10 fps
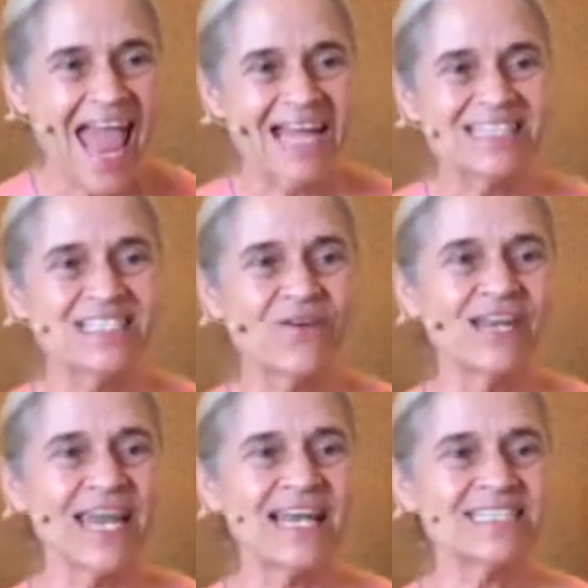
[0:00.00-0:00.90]
And so,
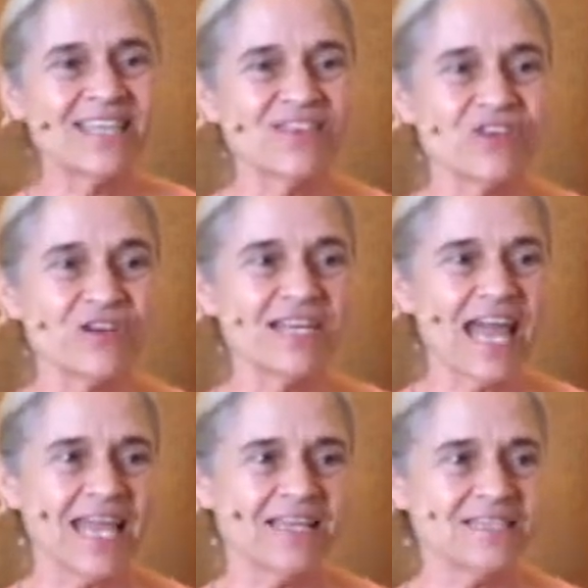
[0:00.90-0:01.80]
in less than 30
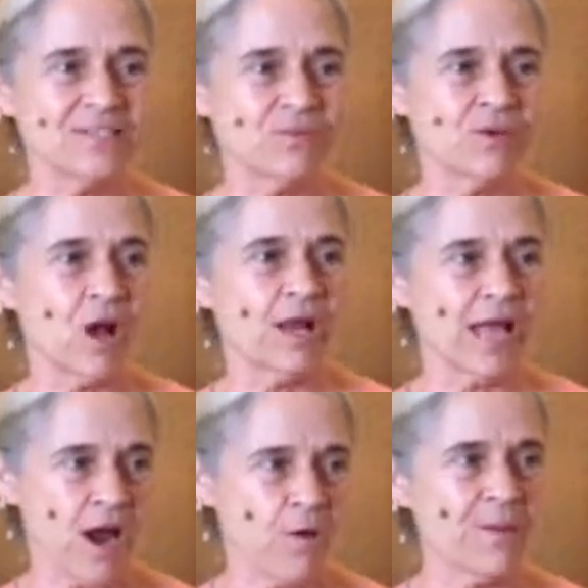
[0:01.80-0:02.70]
days, we were on an
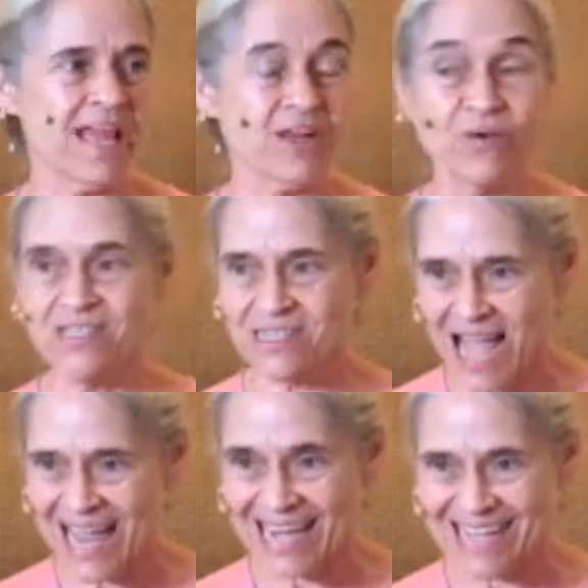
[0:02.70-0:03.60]
airplane going to
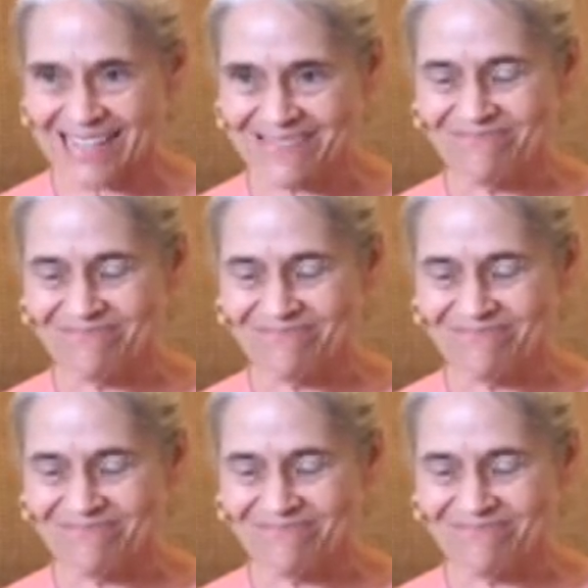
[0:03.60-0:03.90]
Thailand.